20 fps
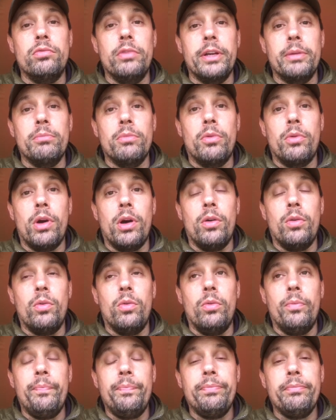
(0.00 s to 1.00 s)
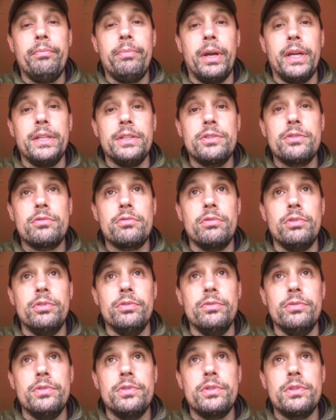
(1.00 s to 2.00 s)
rigmarole bait
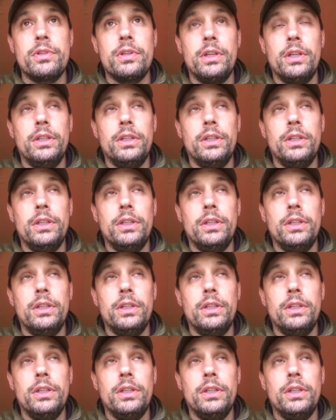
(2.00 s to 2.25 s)
screws